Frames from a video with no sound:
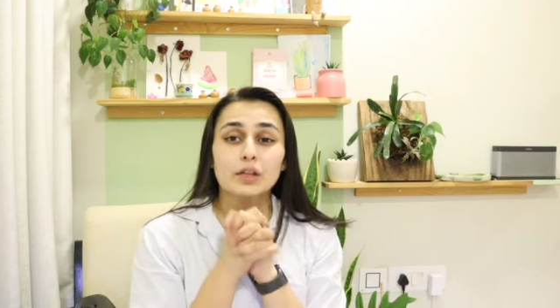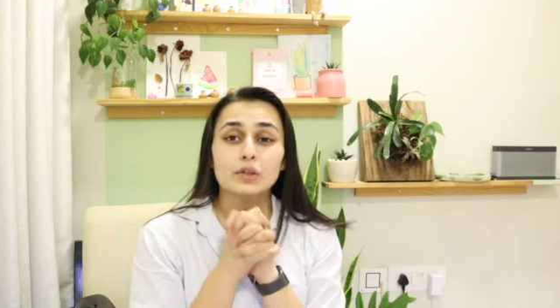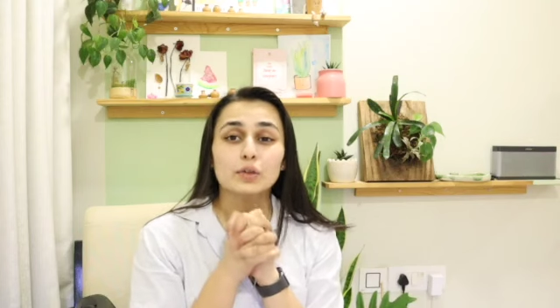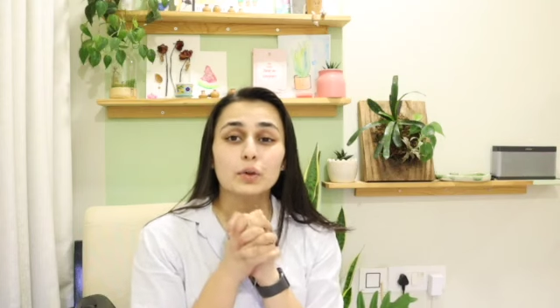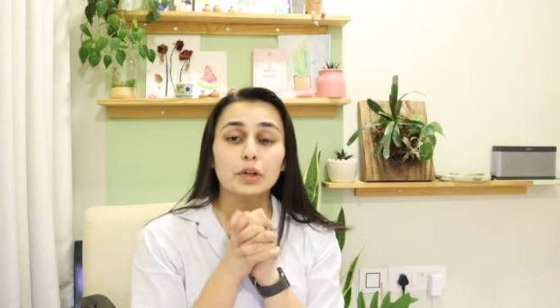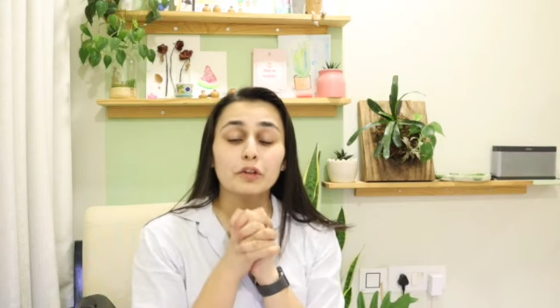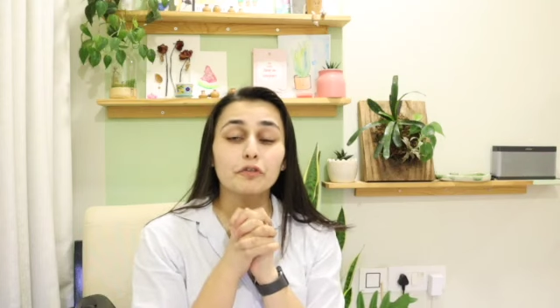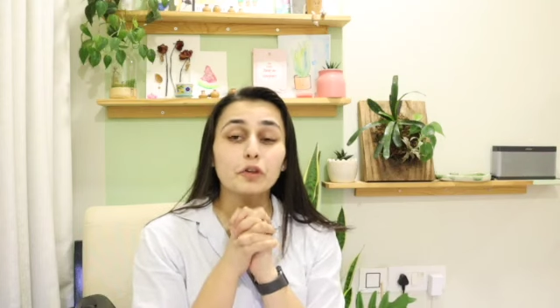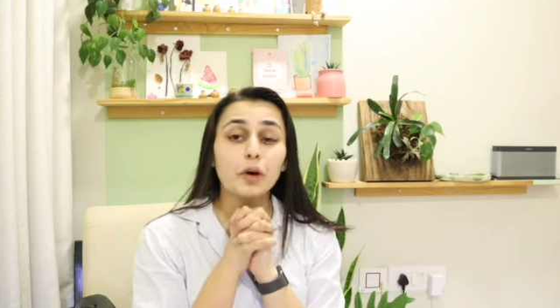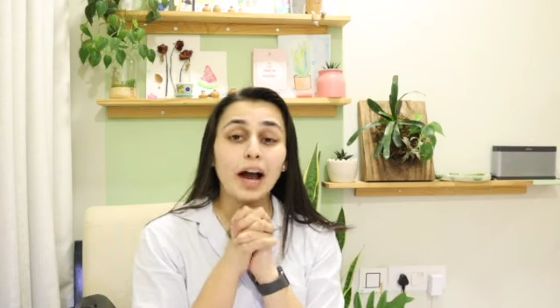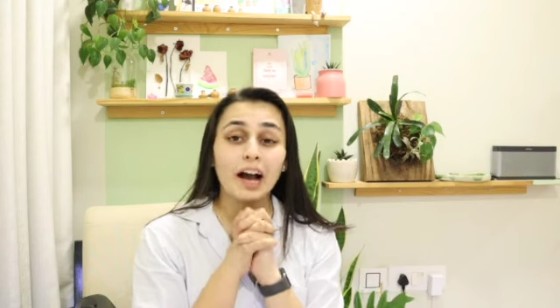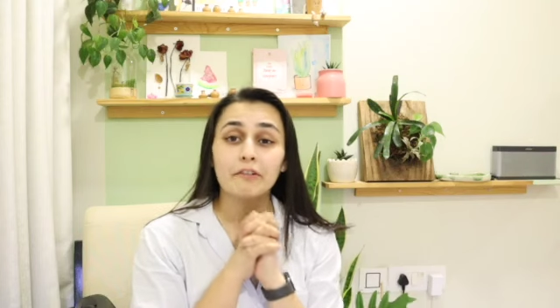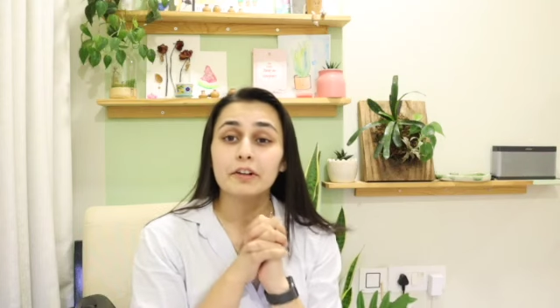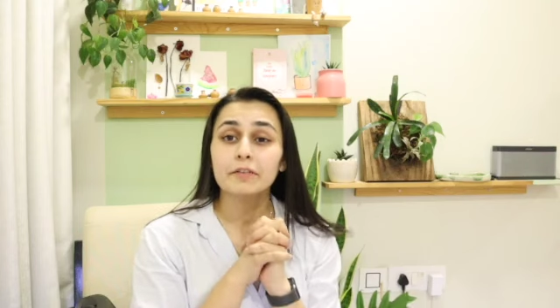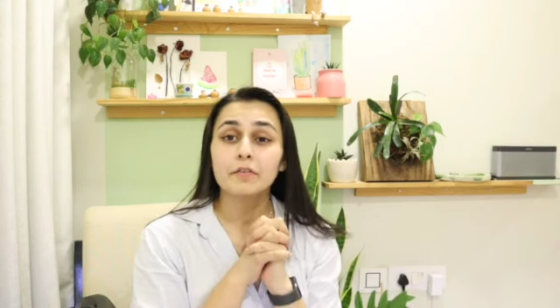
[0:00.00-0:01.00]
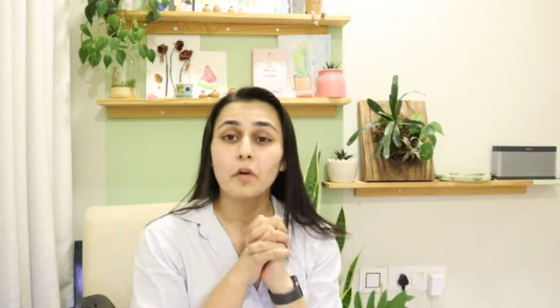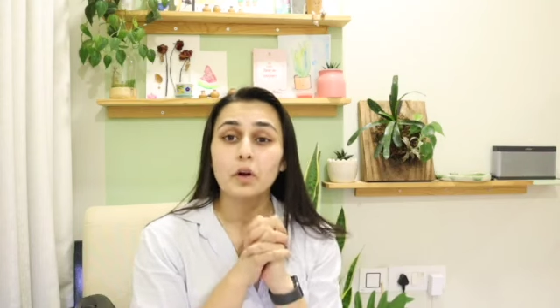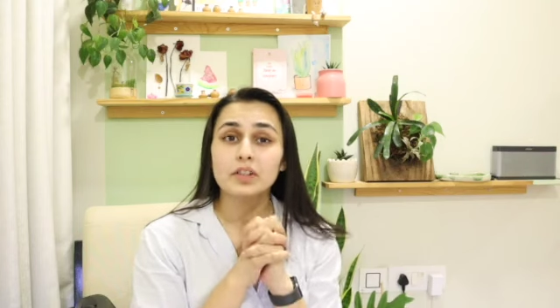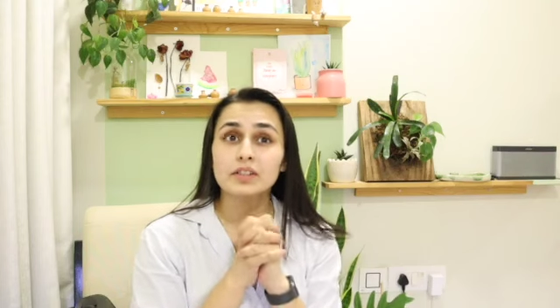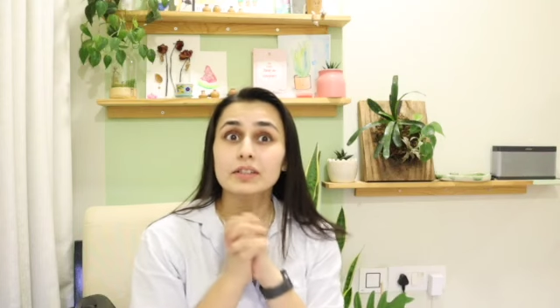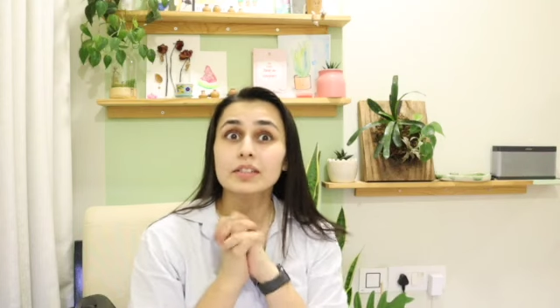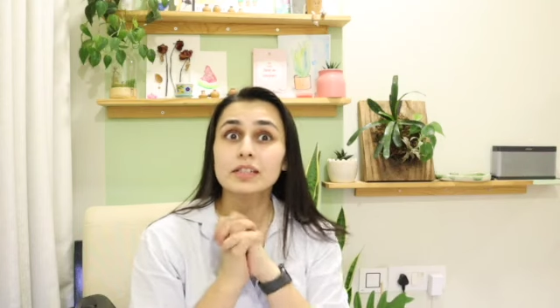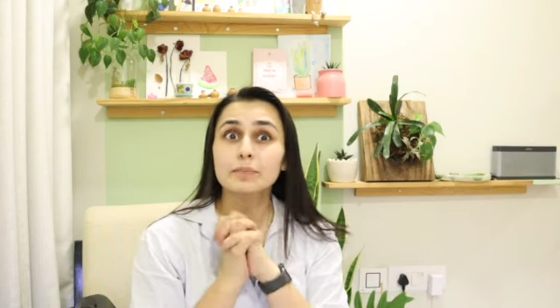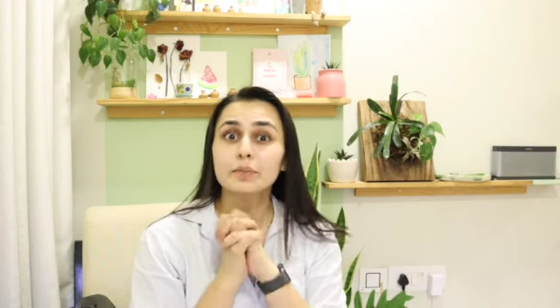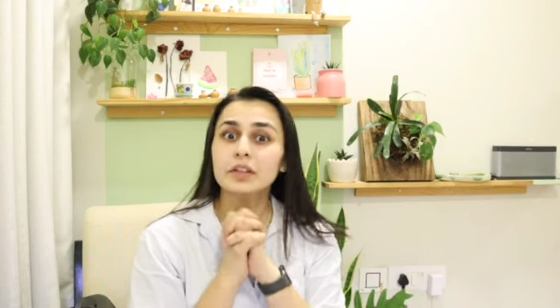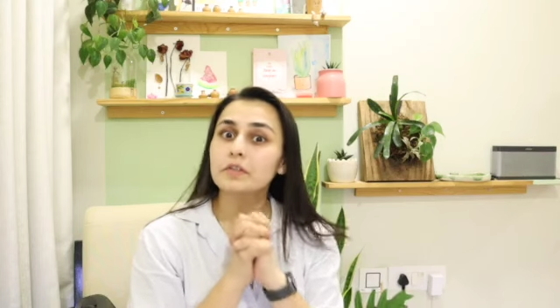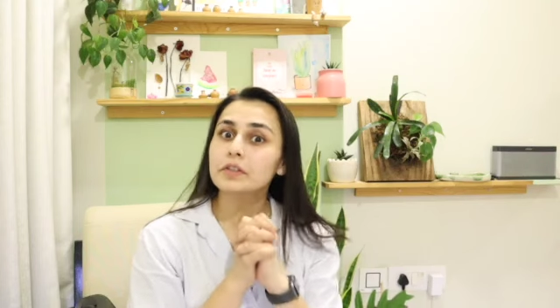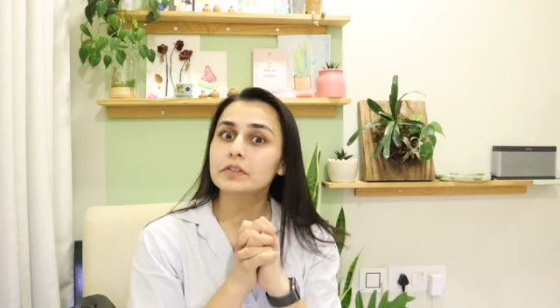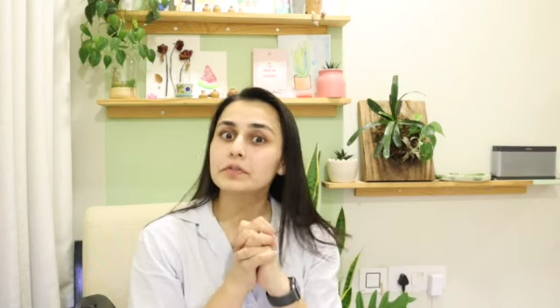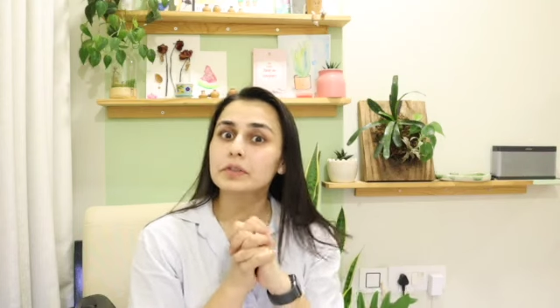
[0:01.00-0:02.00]
So if you haven't watched this
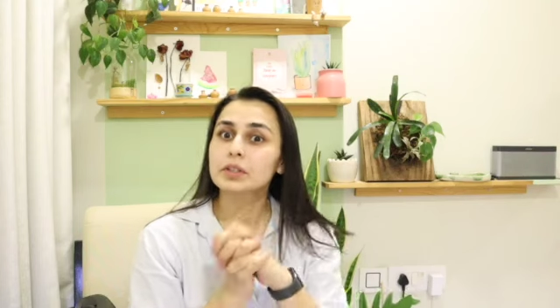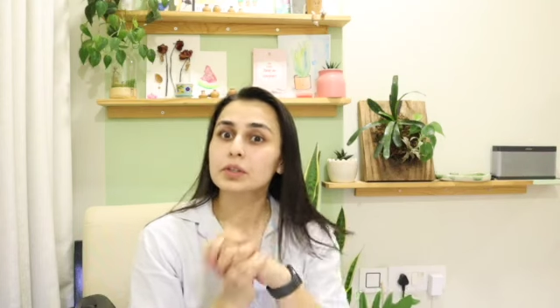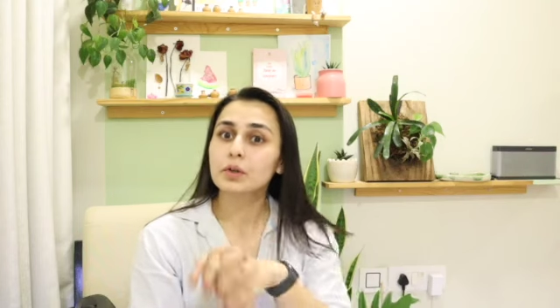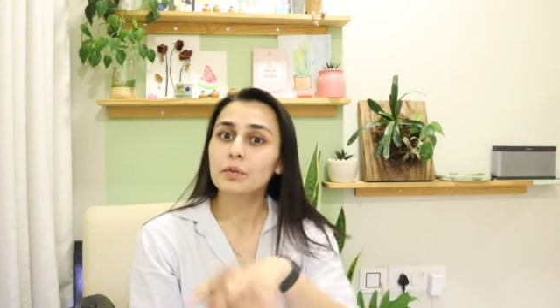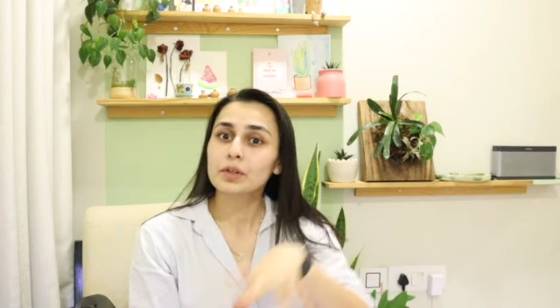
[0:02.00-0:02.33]
previous video,